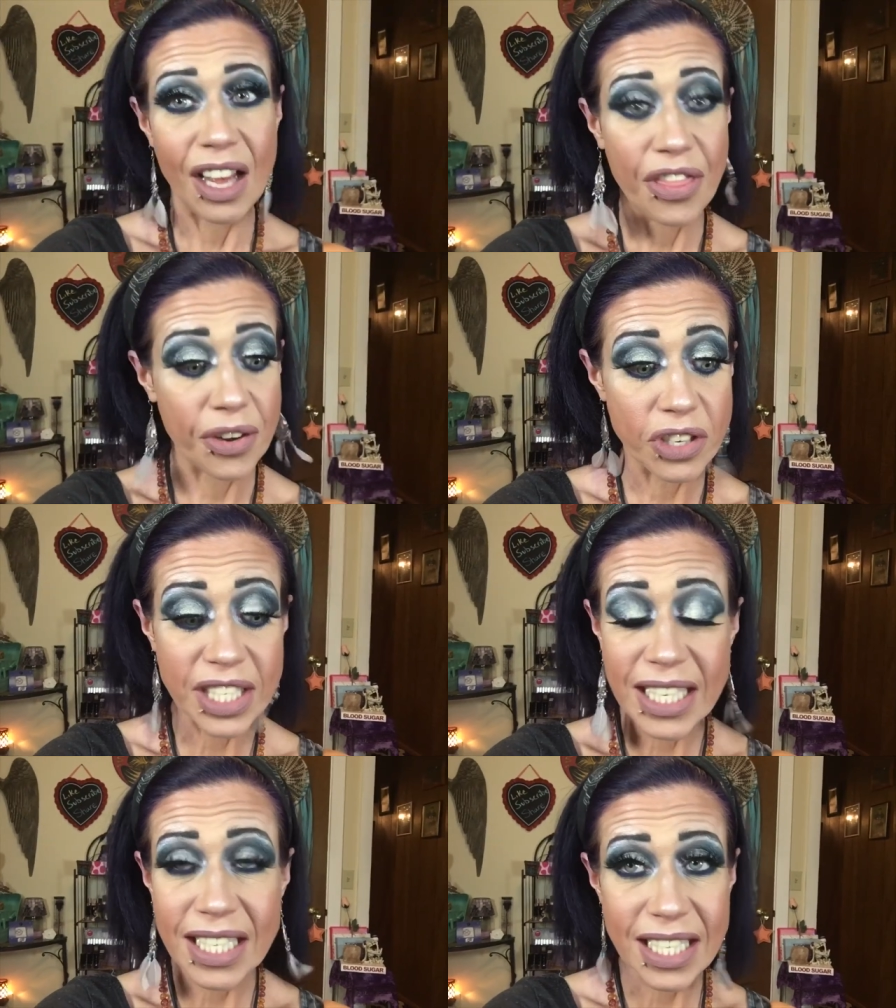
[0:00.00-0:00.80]

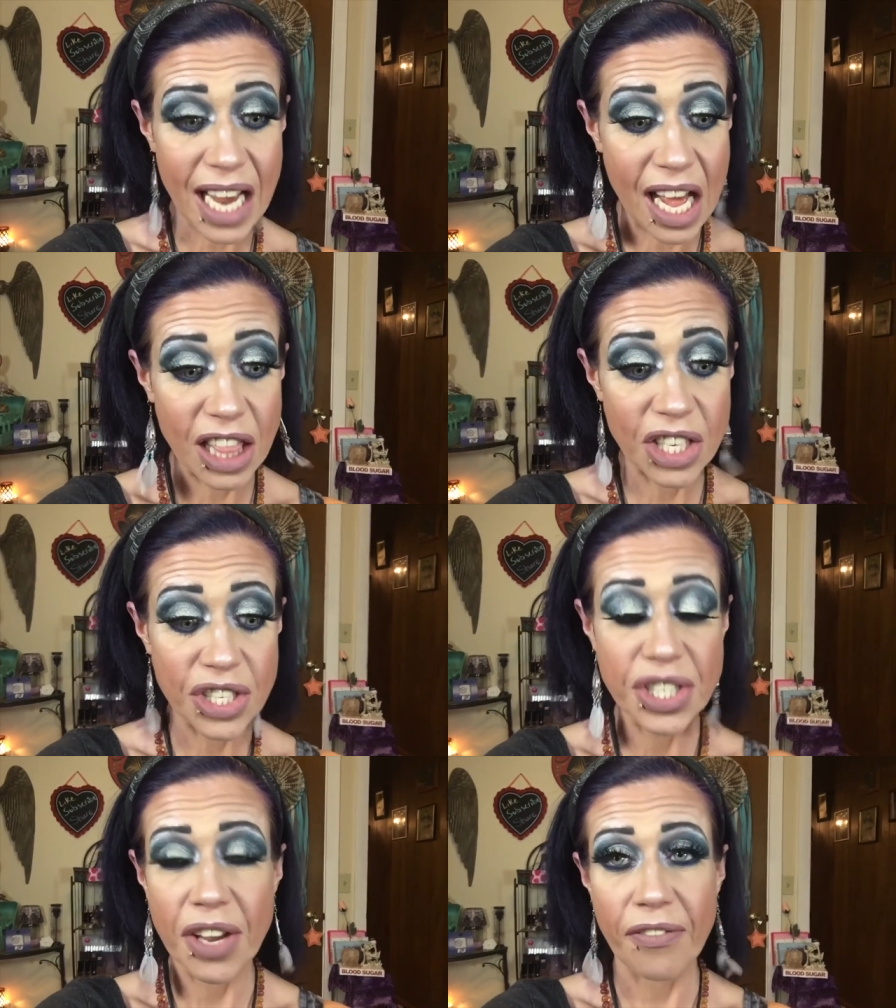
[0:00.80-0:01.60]

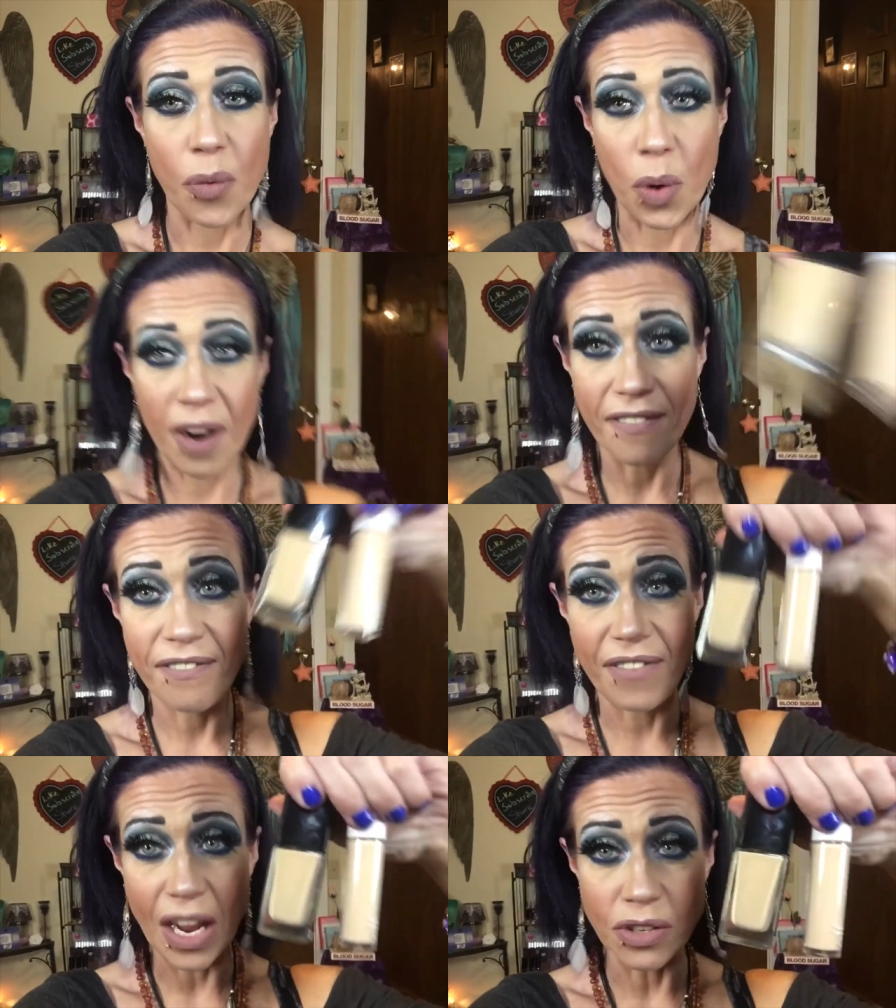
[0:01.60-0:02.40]
$13 for
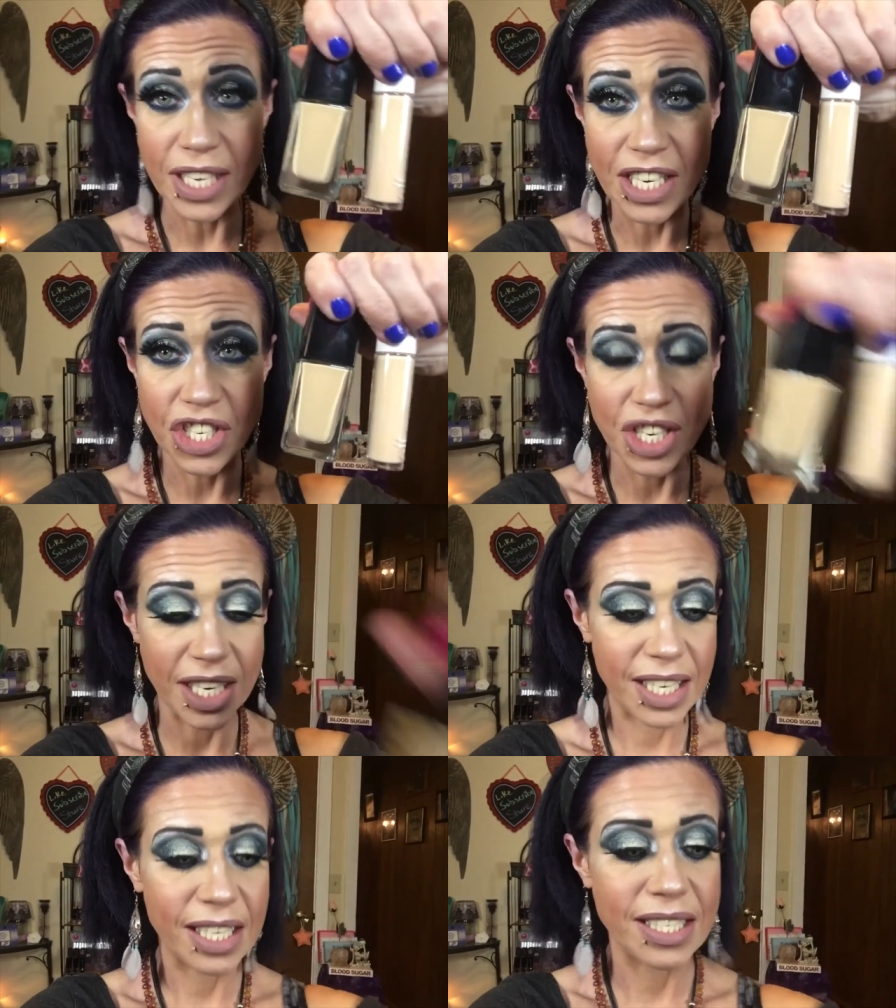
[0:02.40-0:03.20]
foundation
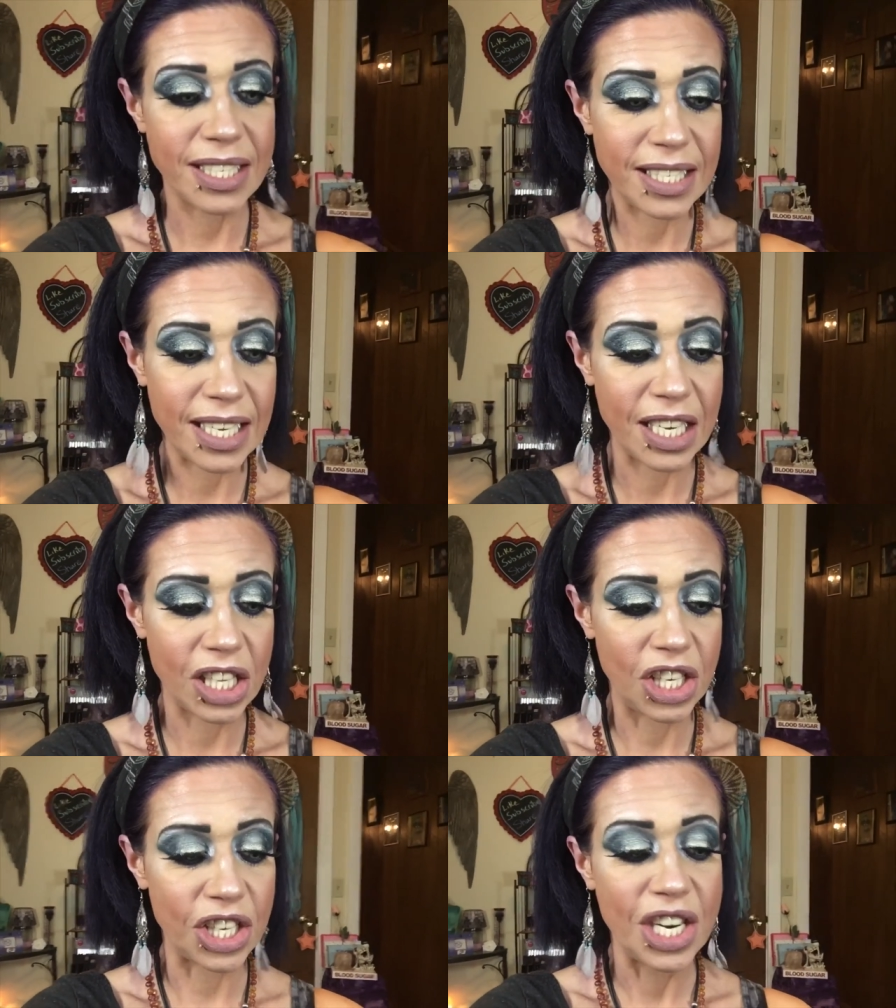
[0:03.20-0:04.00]
and
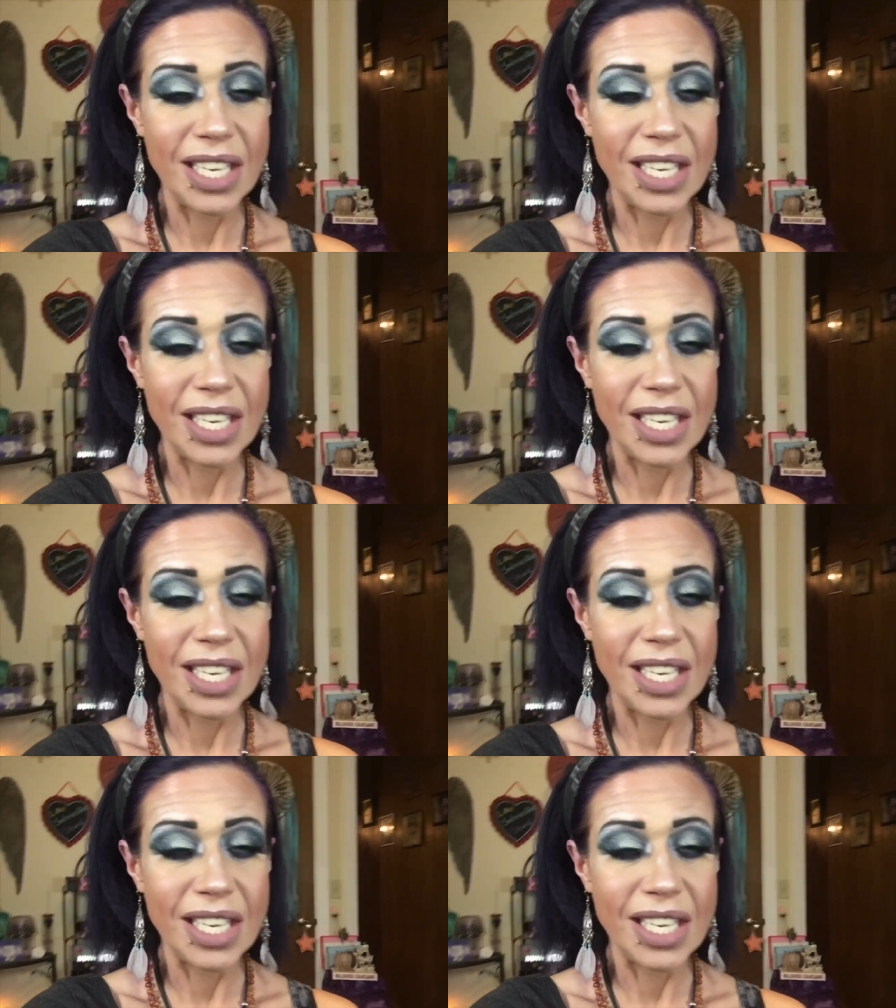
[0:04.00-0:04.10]
concealer,